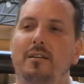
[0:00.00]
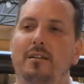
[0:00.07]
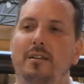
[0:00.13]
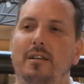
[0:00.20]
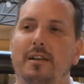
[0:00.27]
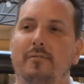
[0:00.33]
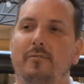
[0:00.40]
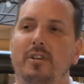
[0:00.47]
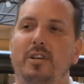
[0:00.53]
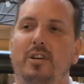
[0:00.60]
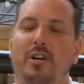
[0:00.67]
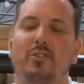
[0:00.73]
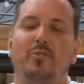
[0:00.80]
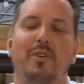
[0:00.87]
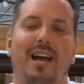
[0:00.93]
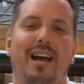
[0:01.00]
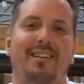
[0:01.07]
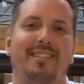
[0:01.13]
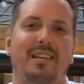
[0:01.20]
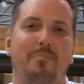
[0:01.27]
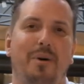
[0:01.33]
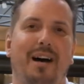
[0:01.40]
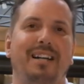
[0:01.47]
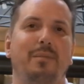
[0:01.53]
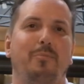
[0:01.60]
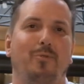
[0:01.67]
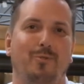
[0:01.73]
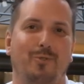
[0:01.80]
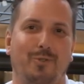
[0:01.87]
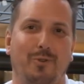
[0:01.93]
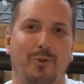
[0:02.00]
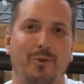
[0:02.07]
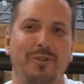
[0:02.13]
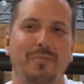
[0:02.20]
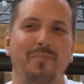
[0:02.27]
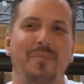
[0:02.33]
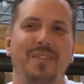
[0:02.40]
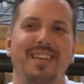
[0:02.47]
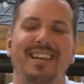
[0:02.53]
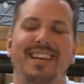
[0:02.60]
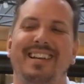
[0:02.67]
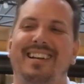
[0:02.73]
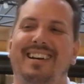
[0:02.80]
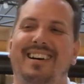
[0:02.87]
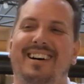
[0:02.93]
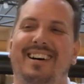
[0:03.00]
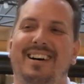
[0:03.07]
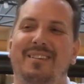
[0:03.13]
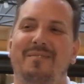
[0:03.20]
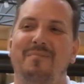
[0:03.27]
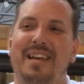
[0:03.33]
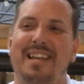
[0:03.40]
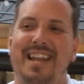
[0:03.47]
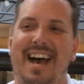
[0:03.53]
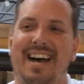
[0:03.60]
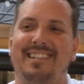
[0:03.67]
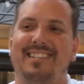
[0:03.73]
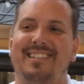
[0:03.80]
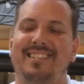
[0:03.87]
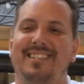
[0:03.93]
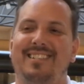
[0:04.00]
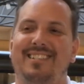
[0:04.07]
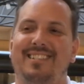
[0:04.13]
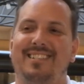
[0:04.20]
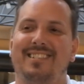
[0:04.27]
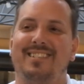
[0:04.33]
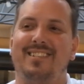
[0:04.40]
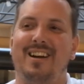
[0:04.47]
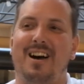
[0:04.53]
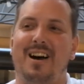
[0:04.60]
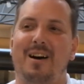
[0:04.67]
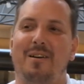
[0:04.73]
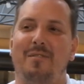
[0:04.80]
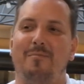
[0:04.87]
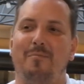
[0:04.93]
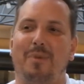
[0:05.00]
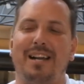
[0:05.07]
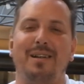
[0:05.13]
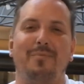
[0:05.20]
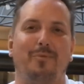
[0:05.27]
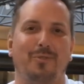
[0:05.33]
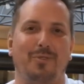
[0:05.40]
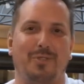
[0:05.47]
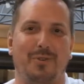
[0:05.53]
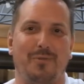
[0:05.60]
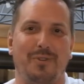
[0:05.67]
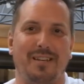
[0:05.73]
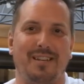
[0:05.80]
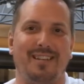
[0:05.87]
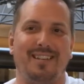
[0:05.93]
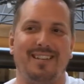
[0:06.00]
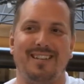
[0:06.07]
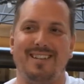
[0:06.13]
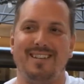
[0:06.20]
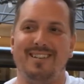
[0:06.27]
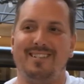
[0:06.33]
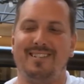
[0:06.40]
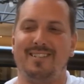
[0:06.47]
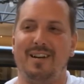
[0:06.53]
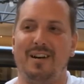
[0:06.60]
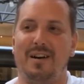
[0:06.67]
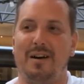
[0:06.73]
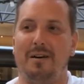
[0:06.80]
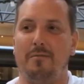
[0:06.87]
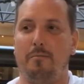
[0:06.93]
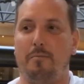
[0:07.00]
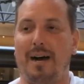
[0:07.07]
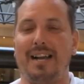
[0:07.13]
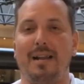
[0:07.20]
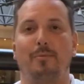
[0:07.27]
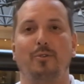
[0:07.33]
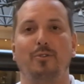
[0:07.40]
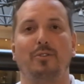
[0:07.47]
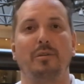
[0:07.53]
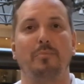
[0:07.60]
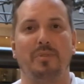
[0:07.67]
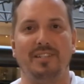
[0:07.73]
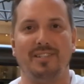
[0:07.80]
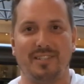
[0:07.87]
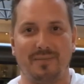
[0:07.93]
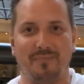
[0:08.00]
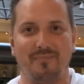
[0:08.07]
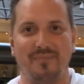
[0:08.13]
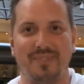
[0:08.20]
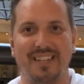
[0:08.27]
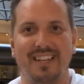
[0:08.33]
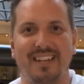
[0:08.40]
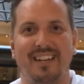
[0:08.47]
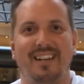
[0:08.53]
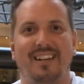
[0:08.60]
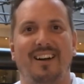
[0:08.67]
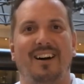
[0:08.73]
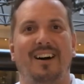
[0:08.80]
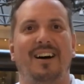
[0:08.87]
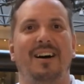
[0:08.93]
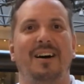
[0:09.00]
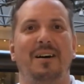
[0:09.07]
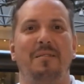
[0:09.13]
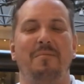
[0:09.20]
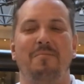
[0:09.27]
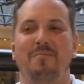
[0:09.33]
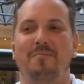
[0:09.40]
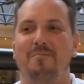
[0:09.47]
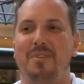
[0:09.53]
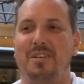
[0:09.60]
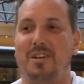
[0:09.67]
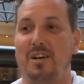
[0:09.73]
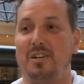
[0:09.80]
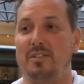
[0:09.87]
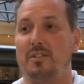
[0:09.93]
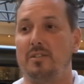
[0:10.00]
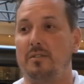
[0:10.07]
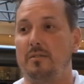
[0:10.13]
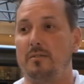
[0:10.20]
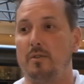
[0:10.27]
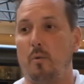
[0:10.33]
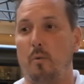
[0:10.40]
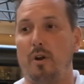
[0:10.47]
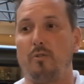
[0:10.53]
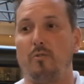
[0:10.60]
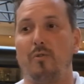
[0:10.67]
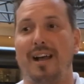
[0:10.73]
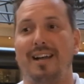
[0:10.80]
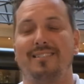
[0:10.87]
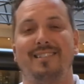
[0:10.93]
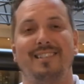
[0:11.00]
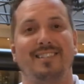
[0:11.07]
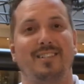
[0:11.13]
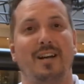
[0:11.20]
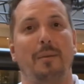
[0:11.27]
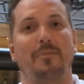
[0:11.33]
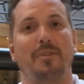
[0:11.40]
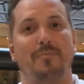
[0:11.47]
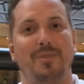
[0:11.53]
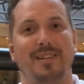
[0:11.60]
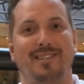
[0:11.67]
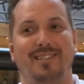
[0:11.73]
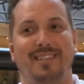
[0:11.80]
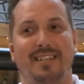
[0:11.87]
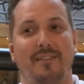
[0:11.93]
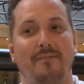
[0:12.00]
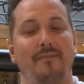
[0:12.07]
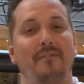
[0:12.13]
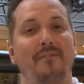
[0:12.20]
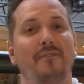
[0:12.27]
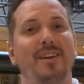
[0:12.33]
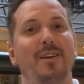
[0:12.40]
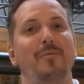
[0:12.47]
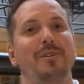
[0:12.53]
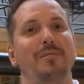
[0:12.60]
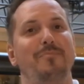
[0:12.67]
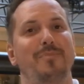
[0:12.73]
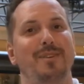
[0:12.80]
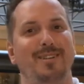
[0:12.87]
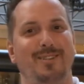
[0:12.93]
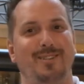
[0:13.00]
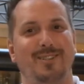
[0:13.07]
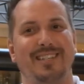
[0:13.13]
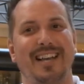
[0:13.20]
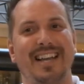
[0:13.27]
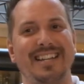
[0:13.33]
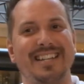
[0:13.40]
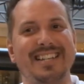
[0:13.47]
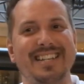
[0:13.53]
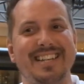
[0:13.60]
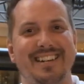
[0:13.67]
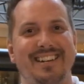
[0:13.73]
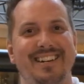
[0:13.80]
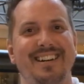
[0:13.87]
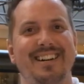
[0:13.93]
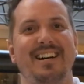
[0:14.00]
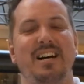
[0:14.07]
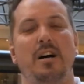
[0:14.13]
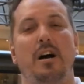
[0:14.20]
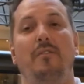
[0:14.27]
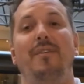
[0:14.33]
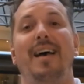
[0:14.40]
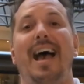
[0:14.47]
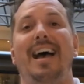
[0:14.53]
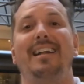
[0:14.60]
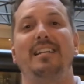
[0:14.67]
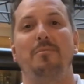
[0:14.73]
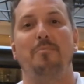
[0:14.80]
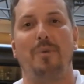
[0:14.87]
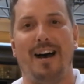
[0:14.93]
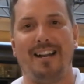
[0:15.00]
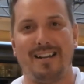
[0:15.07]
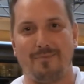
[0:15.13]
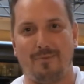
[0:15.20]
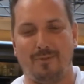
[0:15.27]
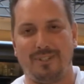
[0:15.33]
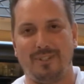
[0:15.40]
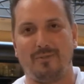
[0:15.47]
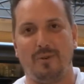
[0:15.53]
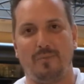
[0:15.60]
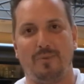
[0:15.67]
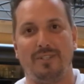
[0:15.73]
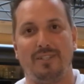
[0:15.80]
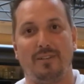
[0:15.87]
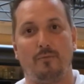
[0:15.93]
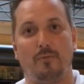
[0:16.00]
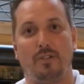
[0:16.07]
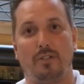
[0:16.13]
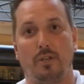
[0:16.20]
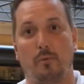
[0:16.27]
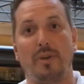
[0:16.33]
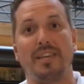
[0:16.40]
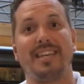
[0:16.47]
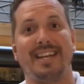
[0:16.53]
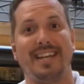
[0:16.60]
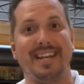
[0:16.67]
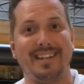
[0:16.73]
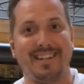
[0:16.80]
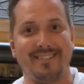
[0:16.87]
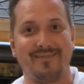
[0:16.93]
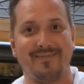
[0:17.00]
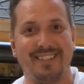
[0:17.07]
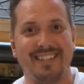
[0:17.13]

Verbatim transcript: every country has a pineapple story. Um, and Athens' uh, pineapple story is uh, pineapples on a pizza. Um, because the one who had this optimistic and very ambitious idea of adding pineapples into a pizza was a Greek Canadian